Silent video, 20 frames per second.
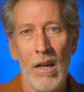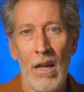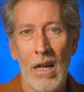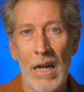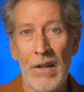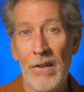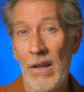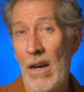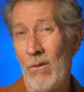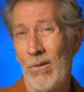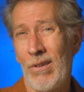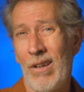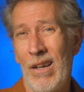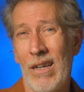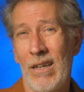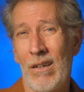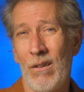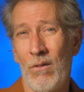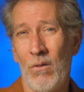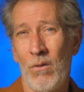And then I was
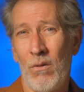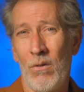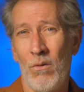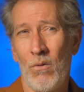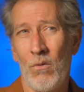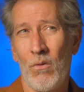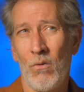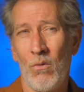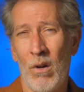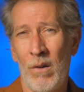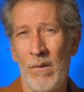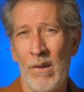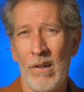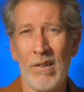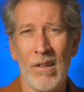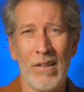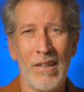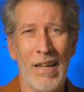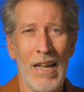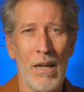like, what if
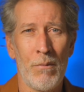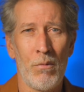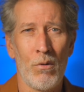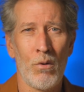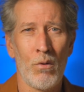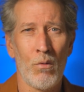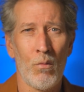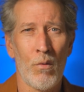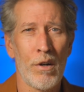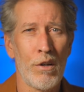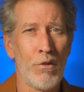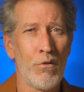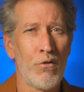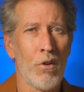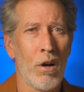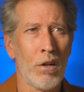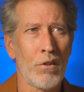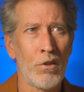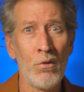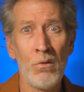there's a table where you
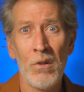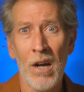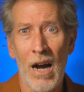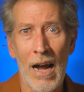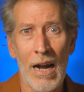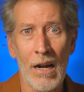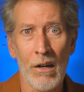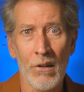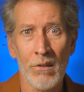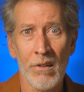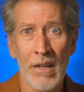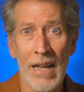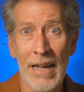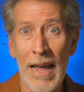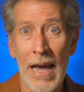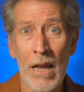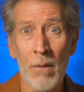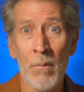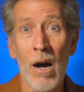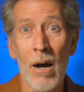draw 2 tiles
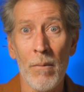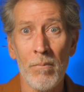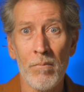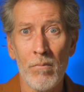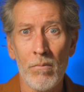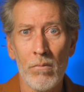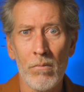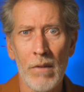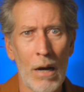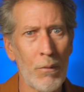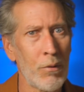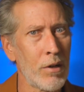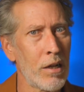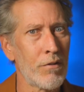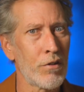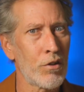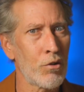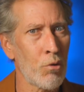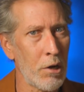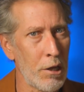and add them up? That would
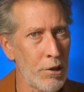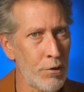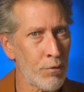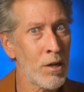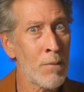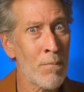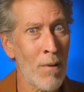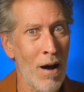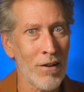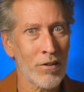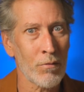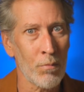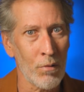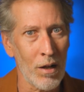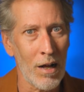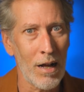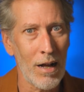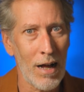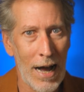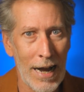give us 23
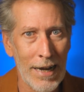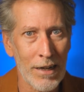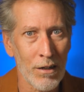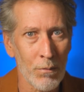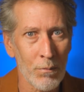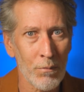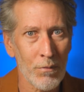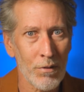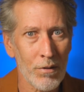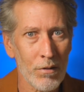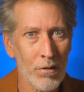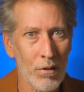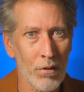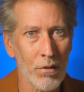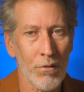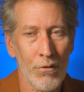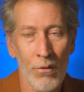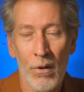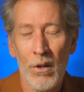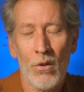possible items,
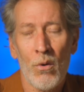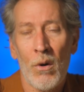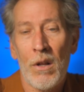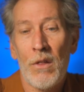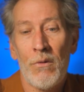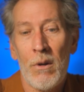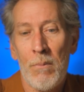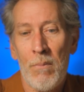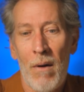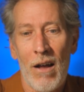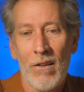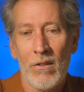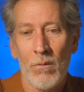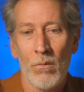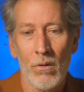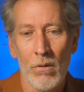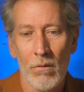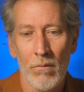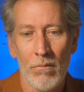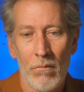or 23
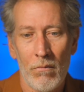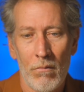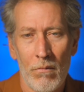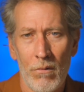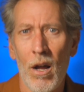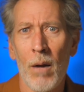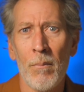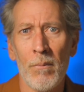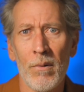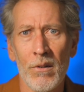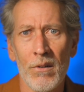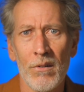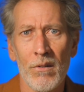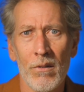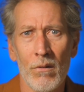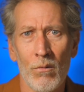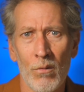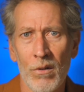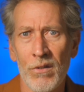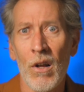possible numbers,
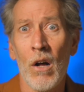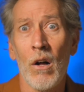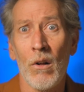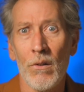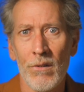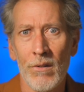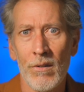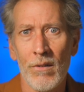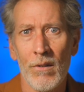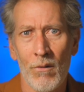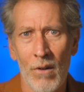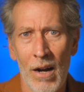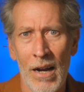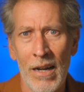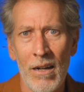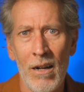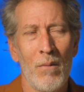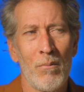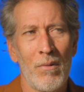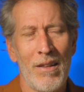results,
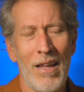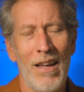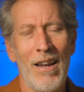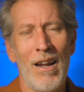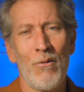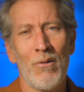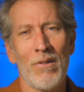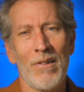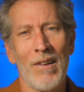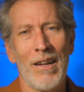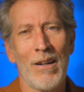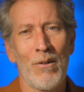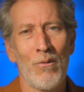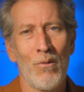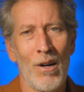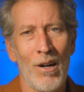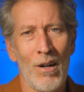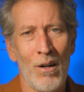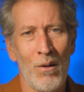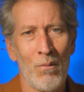right? But then I was like,
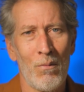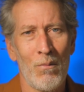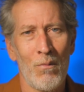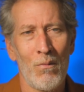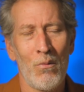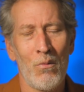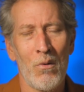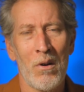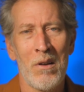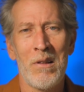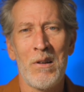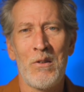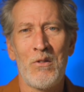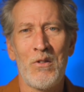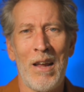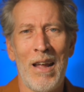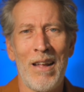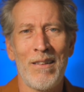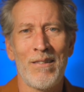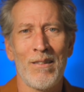well, what are the
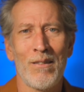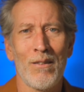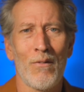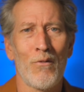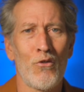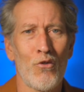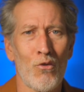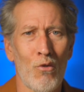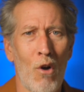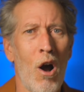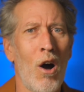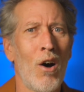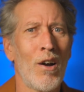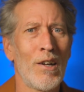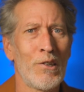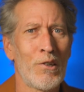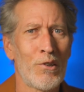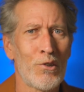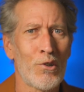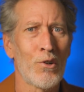chances of
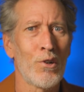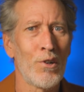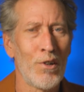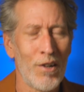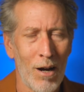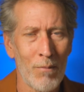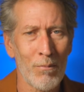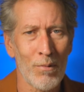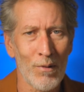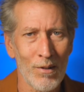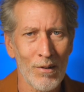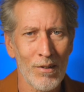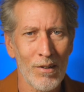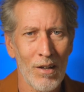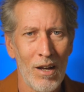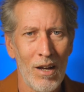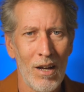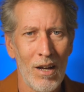drawing certain numbers?